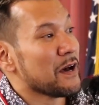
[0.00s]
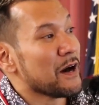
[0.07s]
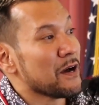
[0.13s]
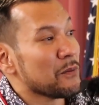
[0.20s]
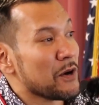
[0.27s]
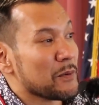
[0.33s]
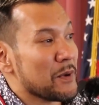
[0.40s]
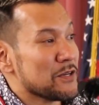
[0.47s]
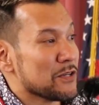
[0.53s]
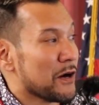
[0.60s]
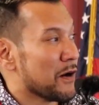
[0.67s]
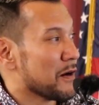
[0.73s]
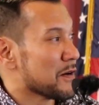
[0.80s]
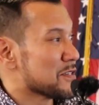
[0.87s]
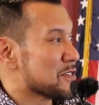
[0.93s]
I walk my
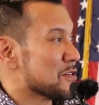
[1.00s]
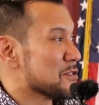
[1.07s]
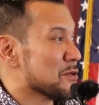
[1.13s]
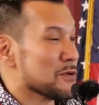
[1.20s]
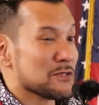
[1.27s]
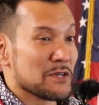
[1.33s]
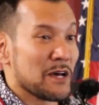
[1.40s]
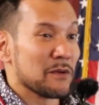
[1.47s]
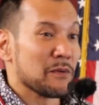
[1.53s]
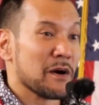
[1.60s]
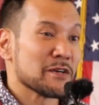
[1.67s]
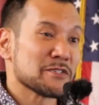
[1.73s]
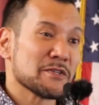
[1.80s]
dogs, there's no sidewalk.